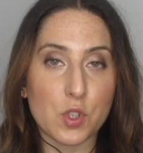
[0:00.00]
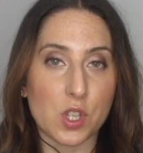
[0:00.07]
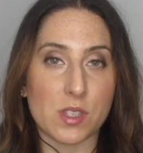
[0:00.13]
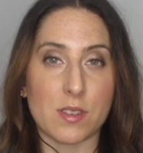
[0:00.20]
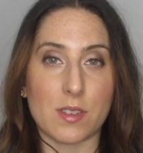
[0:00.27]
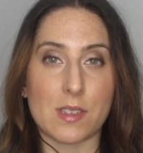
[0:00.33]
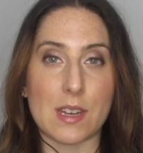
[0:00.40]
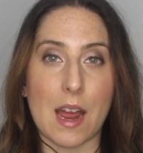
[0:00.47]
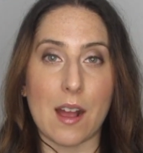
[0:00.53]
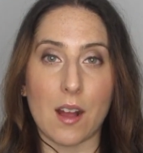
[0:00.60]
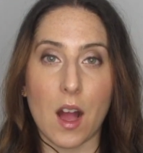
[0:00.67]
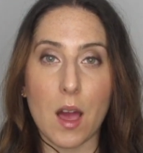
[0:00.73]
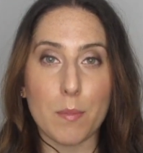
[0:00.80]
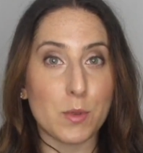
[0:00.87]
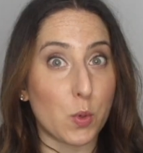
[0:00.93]
just to stock
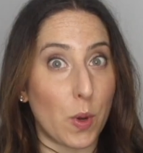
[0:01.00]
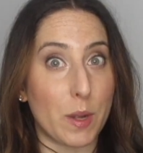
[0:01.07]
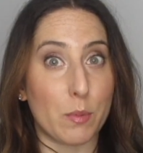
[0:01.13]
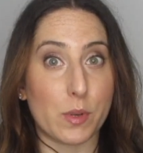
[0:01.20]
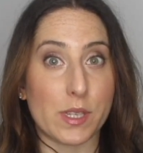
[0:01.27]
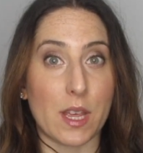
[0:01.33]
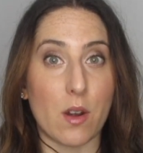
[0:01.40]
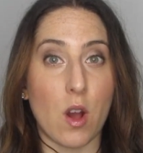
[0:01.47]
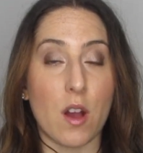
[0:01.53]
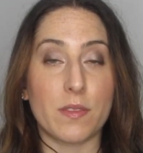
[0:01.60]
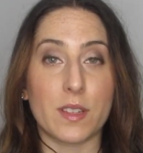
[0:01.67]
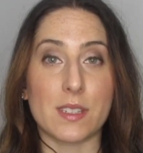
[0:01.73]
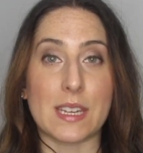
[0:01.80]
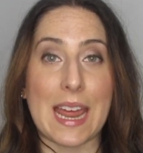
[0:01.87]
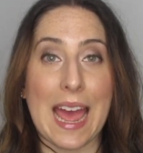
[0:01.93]
up. 20% off
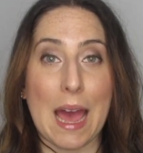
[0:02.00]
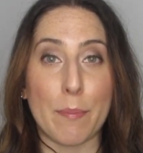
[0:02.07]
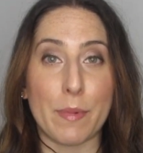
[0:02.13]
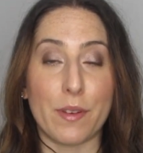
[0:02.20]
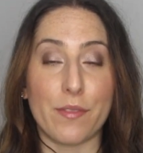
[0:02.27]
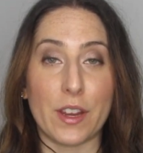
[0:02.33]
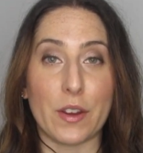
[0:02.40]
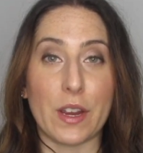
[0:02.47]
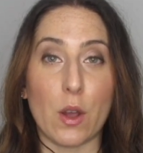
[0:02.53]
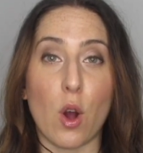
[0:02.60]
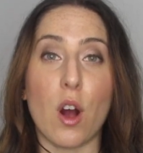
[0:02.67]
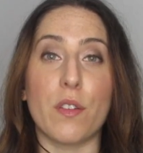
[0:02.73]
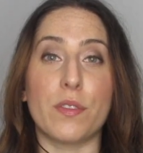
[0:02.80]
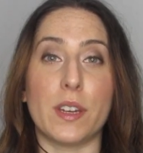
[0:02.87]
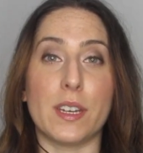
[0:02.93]
doesn't happen very
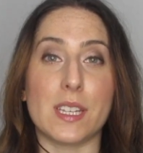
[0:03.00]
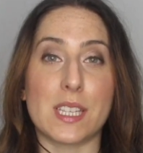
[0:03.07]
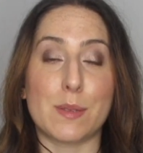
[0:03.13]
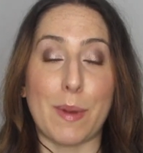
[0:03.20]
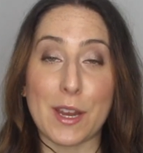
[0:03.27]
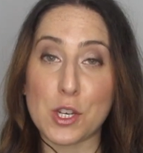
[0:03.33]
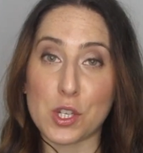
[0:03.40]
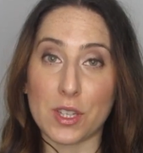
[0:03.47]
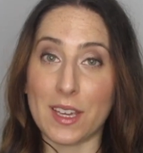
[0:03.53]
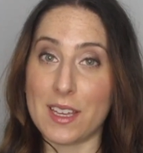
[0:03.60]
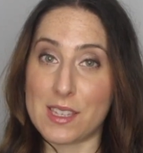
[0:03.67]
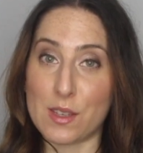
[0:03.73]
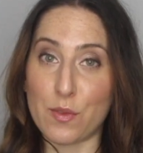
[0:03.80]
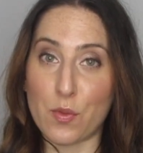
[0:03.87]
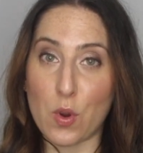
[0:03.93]
often, especially
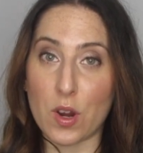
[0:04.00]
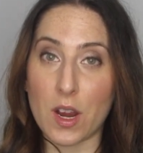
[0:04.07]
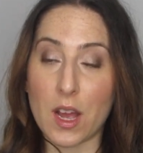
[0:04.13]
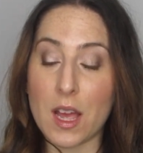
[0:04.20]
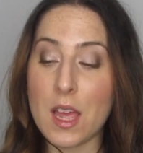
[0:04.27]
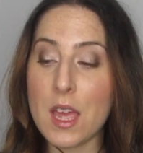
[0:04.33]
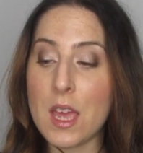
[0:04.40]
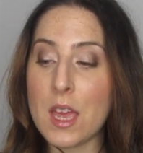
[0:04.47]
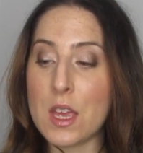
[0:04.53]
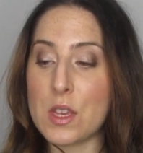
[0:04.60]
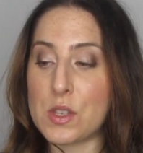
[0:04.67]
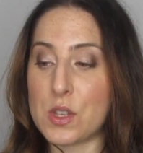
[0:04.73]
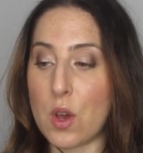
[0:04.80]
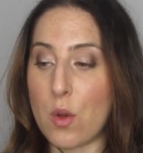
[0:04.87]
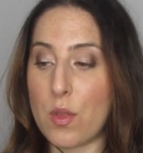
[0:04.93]
at Sephora.
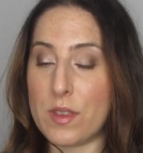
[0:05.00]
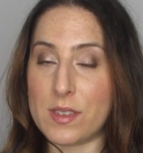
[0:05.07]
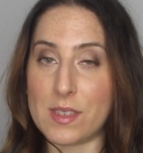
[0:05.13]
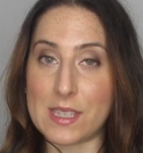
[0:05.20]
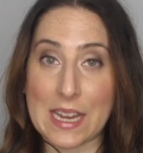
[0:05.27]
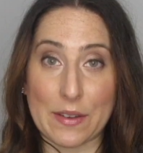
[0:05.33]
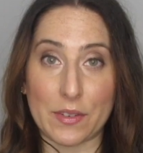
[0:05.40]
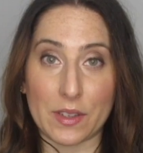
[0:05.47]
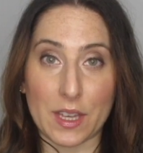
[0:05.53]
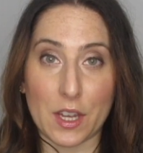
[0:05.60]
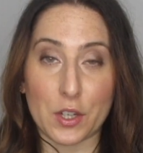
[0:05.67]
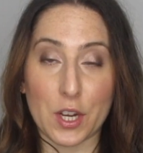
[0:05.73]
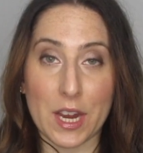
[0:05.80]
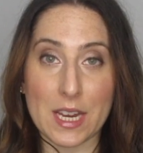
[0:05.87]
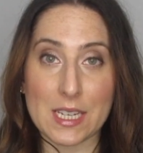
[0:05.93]
So this is definitely
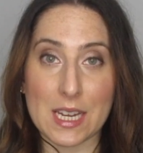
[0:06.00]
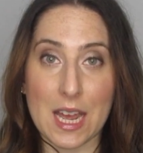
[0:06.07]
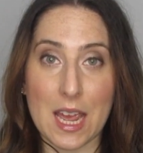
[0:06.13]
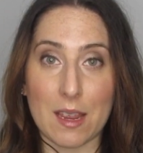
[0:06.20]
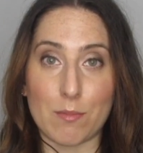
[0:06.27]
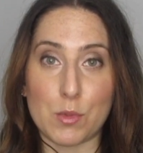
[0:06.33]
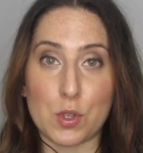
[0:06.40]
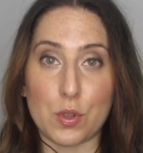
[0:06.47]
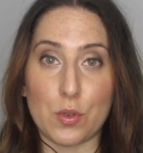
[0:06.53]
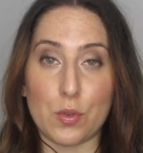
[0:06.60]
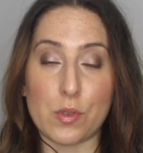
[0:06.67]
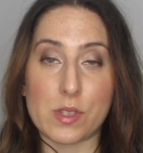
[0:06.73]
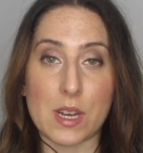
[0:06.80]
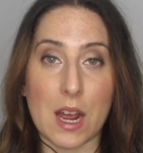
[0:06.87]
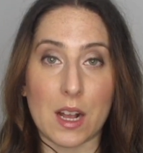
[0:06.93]
a great time
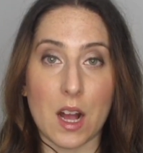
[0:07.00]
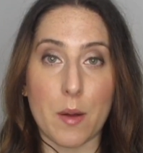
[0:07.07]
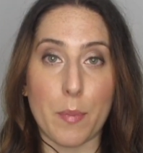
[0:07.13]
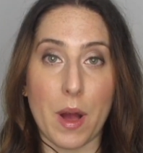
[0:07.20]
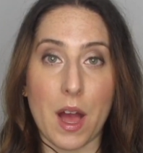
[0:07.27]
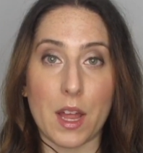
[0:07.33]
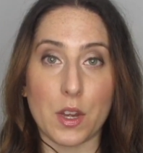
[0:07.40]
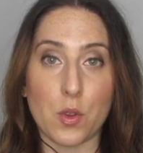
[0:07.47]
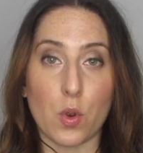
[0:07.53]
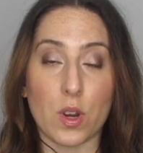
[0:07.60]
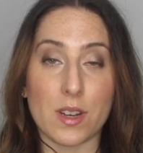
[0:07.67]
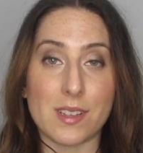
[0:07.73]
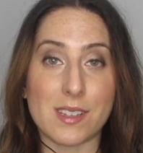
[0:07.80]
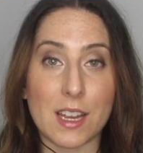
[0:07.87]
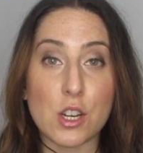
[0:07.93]
to stock up on your
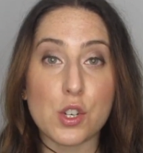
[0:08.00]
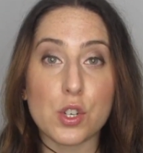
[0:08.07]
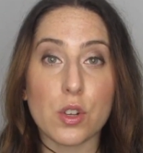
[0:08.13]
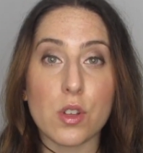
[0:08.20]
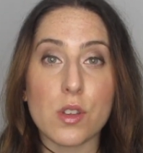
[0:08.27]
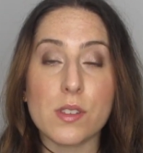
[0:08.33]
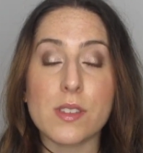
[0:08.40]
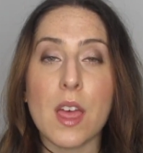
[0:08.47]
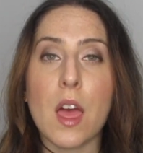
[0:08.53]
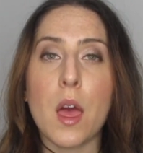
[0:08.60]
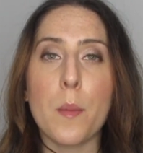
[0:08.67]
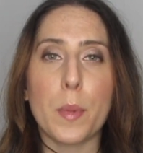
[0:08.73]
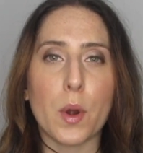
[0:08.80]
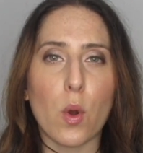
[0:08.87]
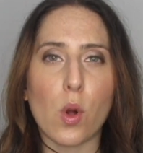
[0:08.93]
essentials,
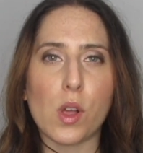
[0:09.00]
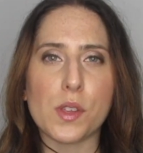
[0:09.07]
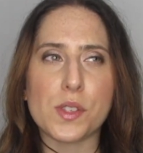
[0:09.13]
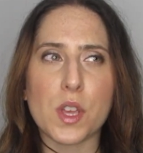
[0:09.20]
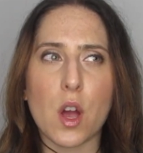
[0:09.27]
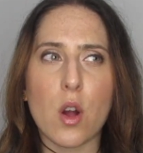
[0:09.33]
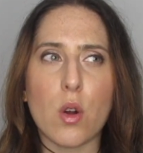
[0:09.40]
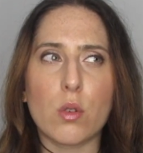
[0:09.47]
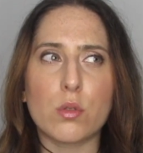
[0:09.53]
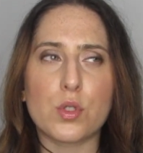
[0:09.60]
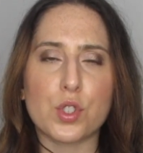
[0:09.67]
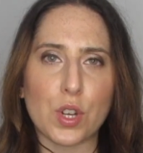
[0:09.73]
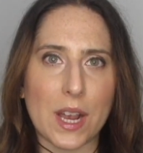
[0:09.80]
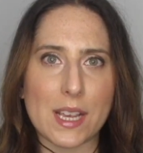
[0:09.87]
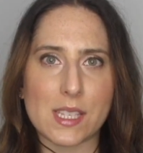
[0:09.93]
but also
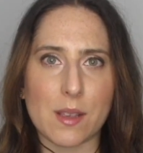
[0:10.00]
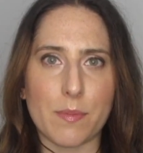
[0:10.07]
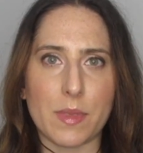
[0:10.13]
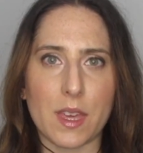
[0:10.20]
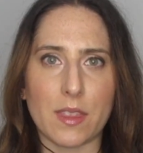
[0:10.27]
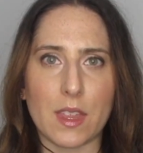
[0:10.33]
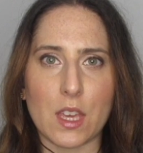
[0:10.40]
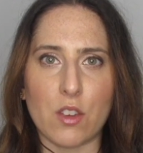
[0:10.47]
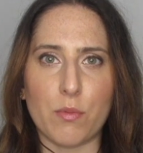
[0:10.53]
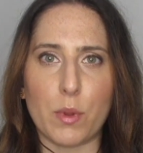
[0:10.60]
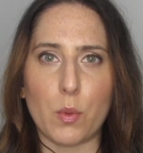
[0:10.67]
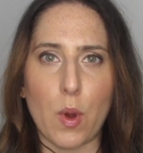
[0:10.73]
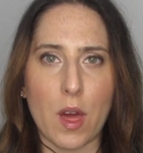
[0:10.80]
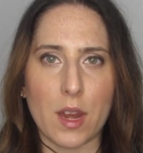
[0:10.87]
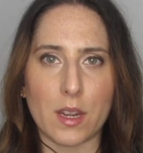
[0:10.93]
try something that you've
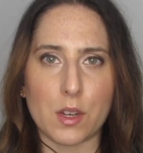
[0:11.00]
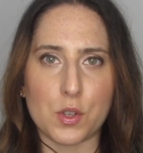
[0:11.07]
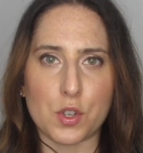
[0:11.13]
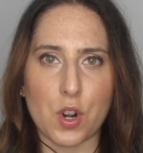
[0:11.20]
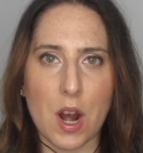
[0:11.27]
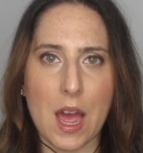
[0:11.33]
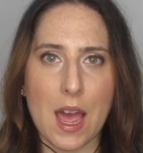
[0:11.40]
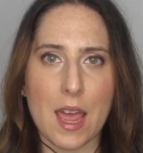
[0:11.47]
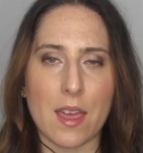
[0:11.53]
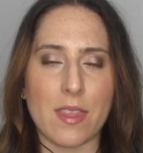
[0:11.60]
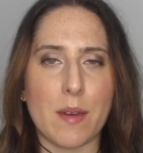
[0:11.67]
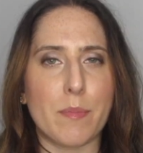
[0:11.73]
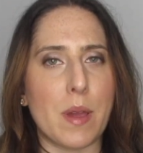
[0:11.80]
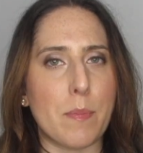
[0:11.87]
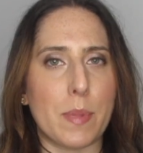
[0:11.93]
been wanting to try
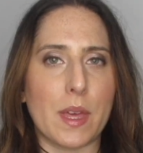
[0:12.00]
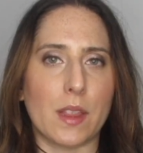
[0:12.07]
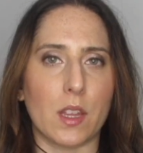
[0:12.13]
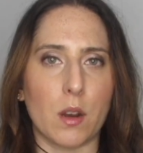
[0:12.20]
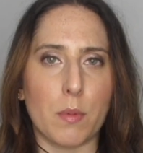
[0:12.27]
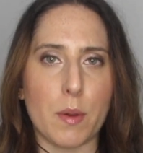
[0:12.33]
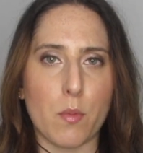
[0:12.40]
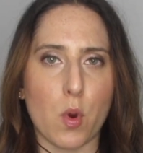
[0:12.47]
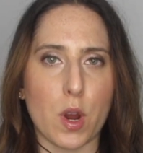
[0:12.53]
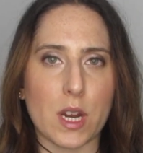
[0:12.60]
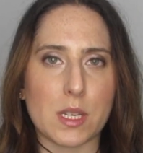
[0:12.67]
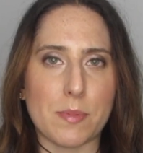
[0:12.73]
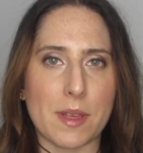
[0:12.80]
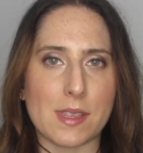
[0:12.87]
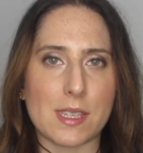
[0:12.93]
that might be a little bit more
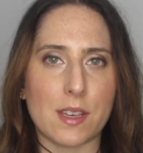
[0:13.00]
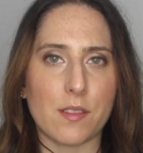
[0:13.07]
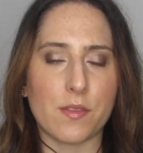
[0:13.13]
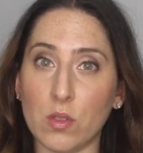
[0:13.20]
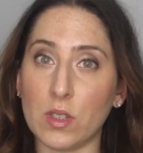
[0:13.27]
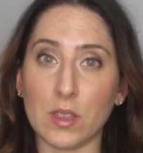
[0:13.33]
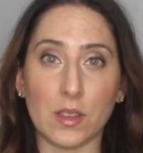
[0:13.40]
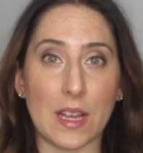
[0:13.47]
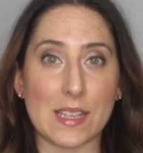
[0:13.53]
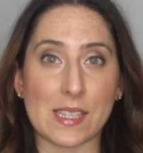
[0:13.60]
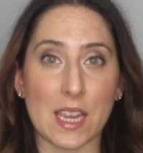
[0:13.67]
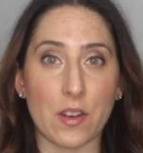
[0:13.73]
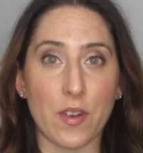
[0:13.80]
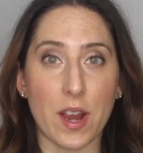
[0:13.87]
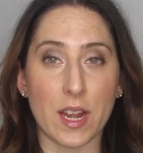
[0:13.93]
expensive. Let's
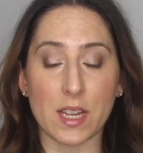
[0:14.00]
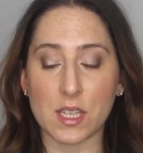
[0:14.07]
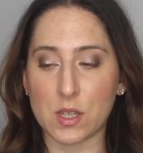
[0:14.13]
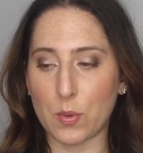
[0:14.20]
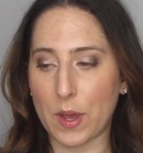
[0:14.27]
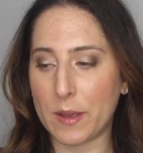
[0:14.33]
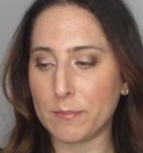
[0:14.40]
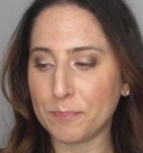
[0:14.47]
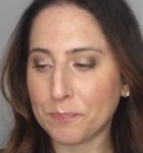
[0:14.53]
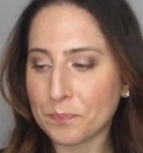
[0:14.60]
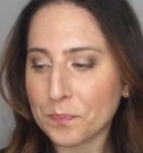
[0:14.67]
get right into it.